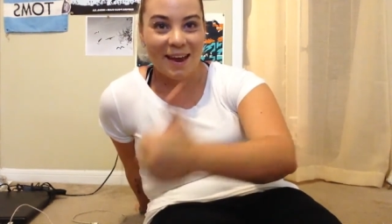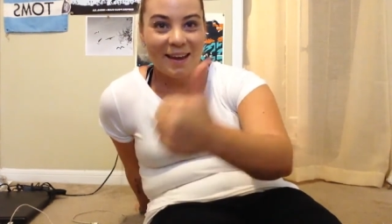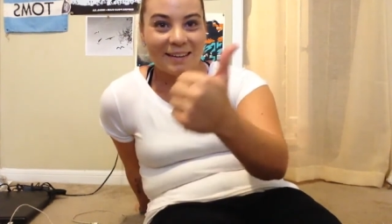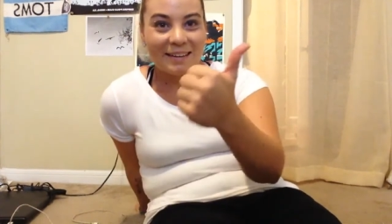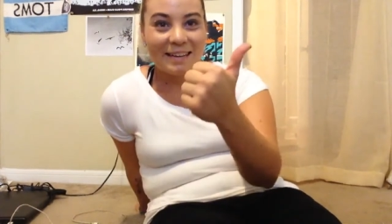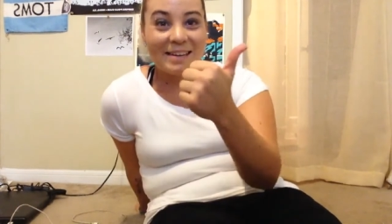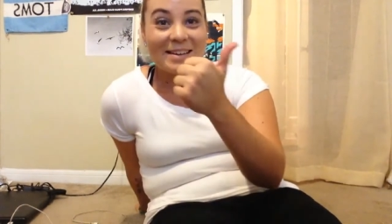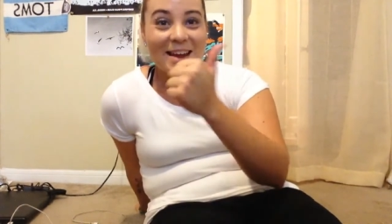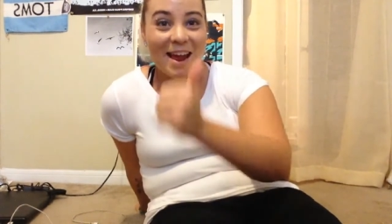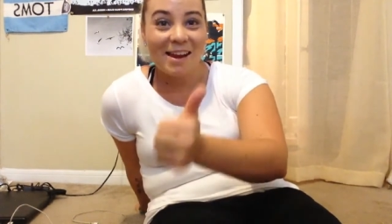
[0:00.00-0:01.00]
Can I
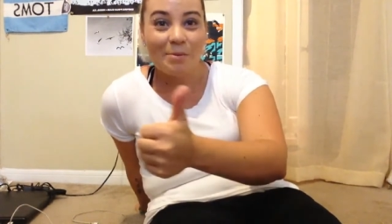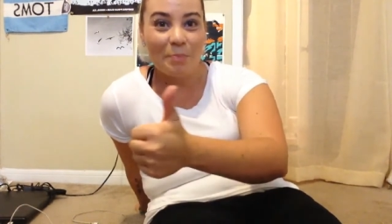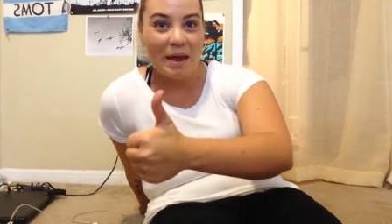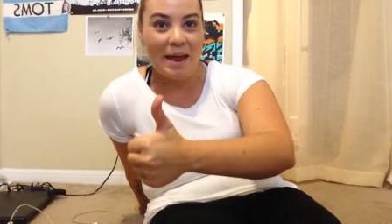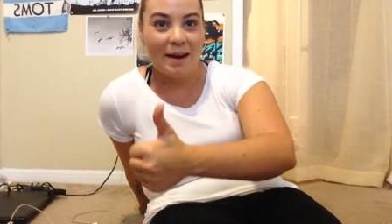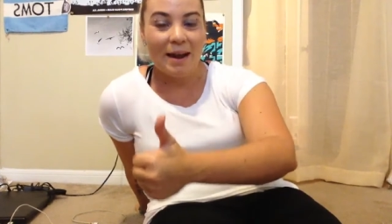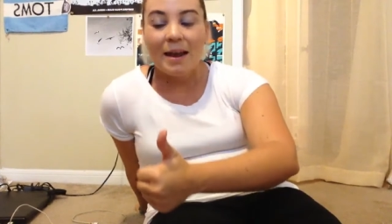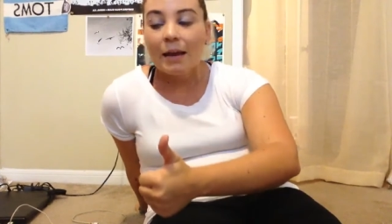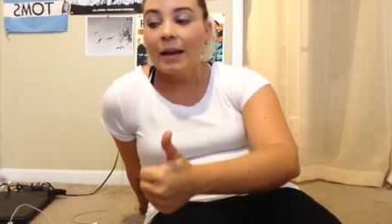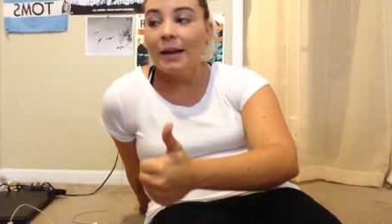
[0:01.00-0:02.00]
get an amen?
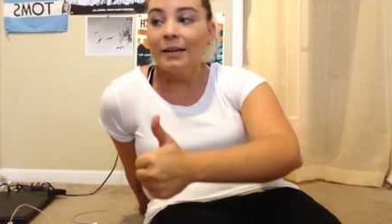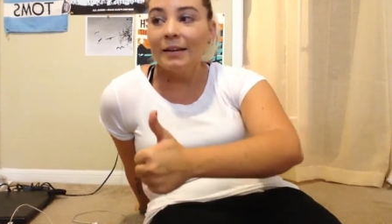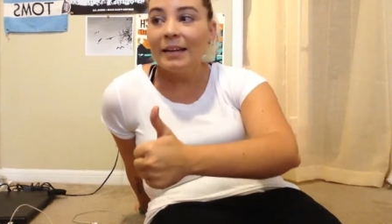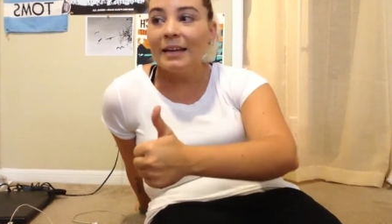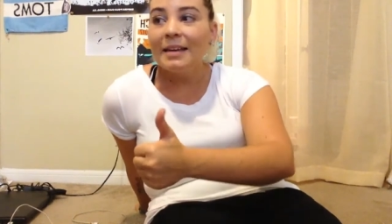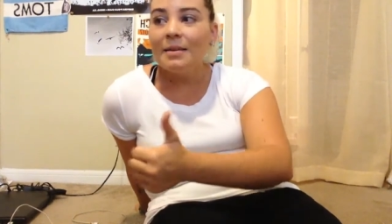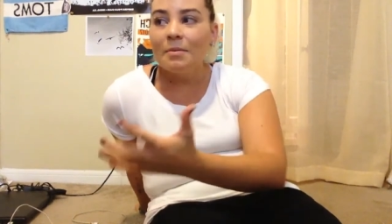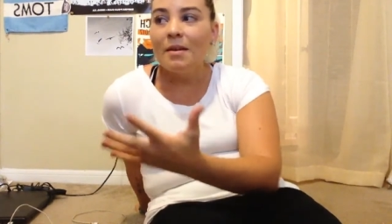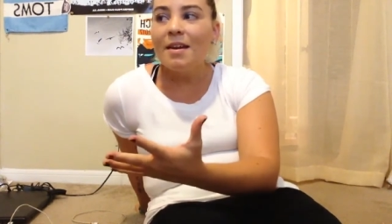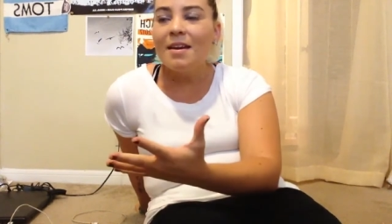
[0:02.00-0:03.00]
Can I
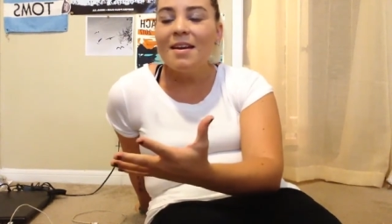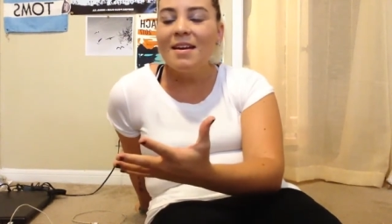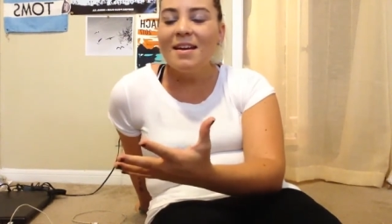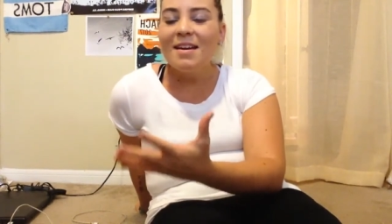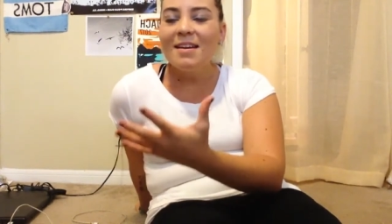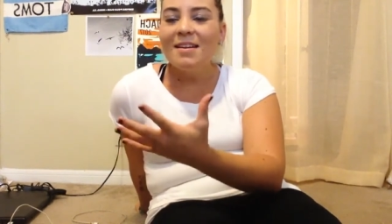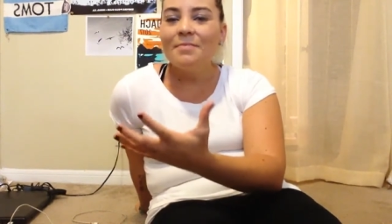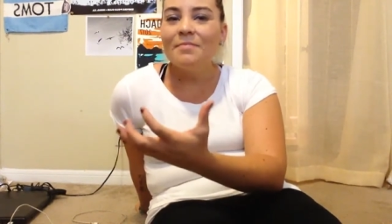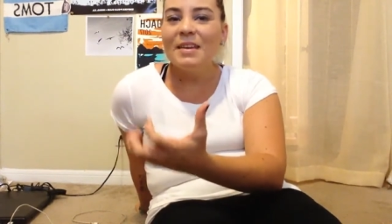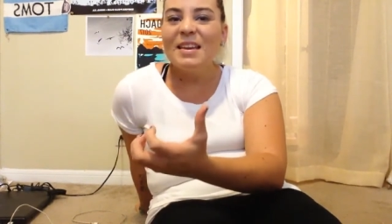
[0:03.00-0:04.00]
get an
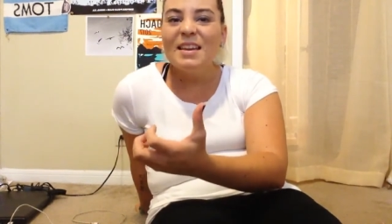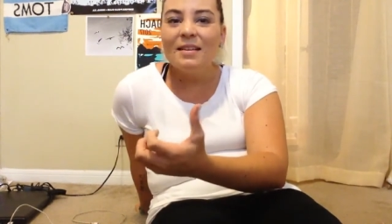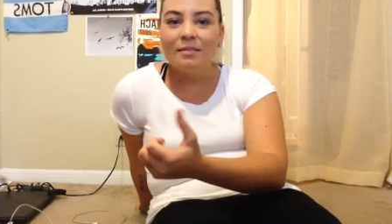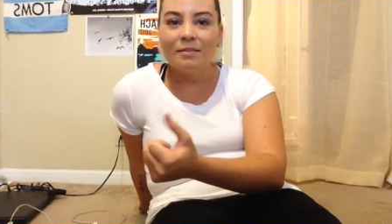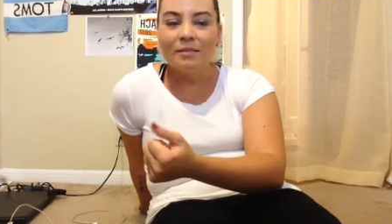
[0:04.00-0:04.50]
amen?